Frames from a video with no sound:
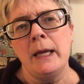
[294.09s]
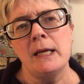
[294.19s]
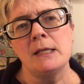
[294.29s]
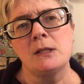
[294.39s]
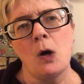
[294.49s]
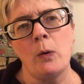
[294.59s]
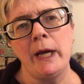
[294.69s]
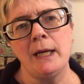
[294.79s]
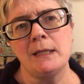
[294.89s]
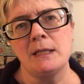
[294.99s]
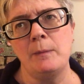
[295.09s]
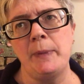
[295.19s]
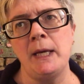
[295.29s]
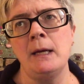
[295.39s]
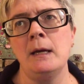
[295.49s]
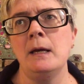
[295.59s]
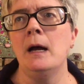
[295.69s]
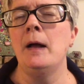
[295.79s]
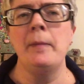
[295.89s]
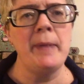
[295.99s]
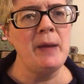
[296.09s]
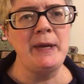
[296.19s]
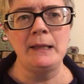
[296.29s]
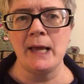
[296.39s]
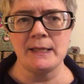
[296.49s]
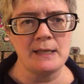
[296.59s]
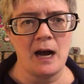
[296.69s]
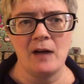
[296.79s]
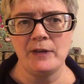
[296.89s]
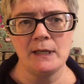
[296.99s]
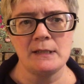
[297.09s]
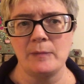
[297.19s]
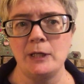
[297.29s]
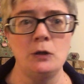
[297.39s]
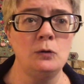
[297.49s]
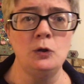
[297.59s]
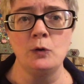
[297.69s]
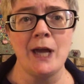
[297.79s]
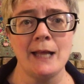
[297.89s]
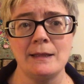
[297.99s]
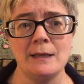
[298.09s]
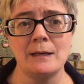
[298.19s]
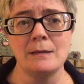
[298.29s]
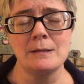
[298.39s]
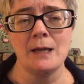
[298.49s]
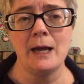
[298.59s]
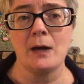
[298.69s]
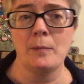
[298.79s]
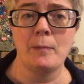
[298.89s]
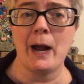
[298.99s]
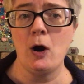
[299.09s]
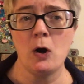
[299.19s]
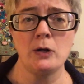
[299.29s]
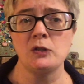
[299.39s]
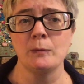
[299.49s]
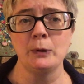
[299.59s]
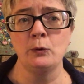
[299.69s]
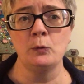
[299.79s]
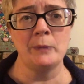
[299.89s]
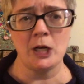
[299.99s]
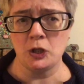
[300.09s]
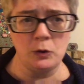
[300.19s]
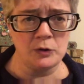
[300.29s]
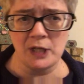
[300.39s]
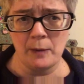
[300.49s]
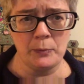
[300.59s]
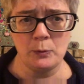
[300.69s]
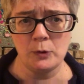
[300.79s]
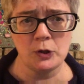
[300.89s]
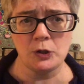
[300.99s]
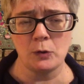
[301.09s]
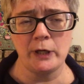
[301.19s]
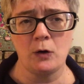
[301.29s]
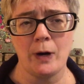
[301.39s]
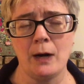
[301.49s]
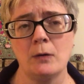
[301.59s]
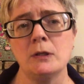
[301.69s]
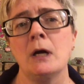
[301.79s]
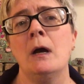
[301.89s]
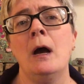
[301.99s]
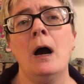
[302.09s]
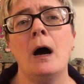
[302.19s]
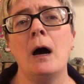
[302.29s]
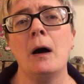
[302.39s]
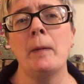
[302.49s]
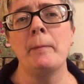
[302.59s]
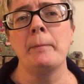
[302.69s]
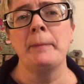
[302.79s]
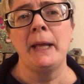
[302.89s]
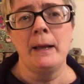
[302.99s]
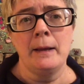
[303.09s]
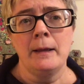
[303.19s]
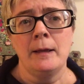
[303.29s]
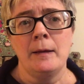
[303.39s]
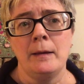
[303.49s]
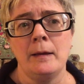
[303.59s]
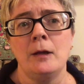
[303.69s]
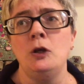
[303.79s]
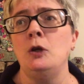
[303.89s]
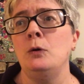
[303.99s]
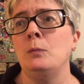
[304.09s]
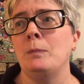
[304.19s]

is going to be maybe less obvious. I mean, you get things like, my heart is a bloom that shoots up through the stony ground. And I